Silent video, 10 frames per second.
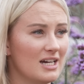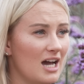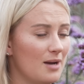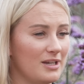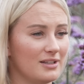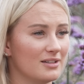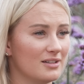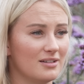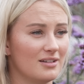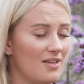I mean,
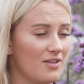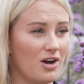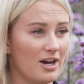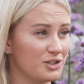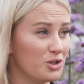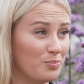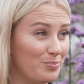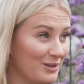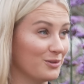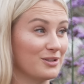the guys who
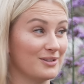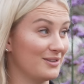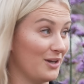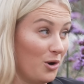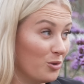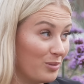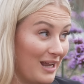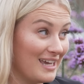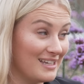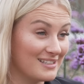built the whole
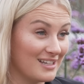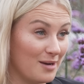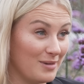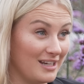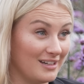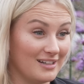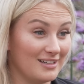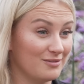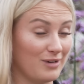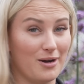place, I mean,
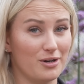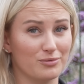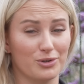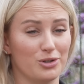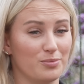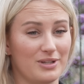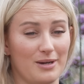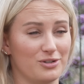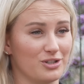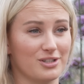Röwer and Röwer, they
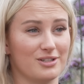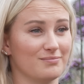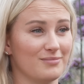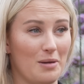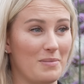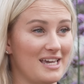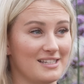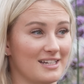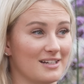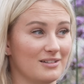were just
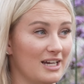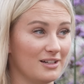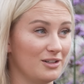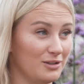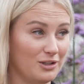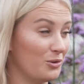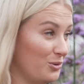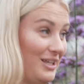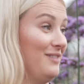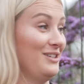amazing. Like, look
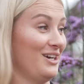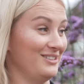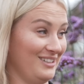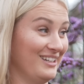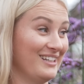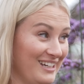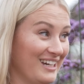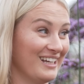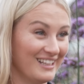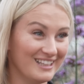what they've done.
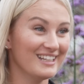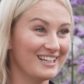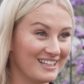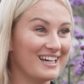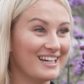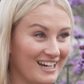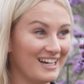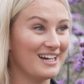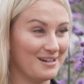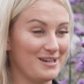Yeah. Like,
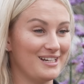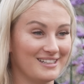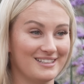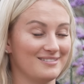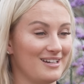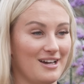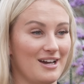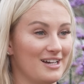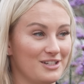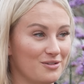I mean,
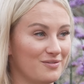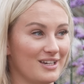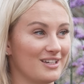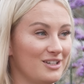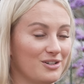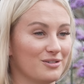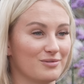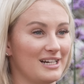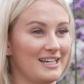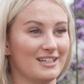I don't think you can
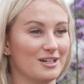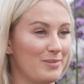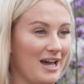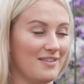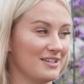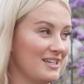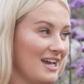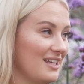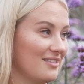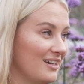really compare this to
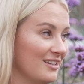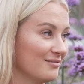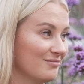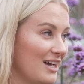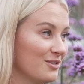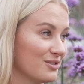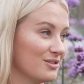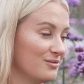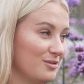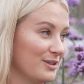anything
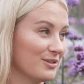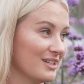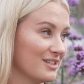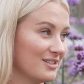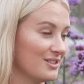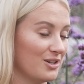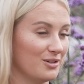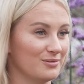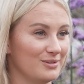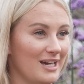else, to be honest.
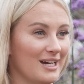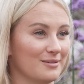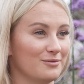So yeah, I'm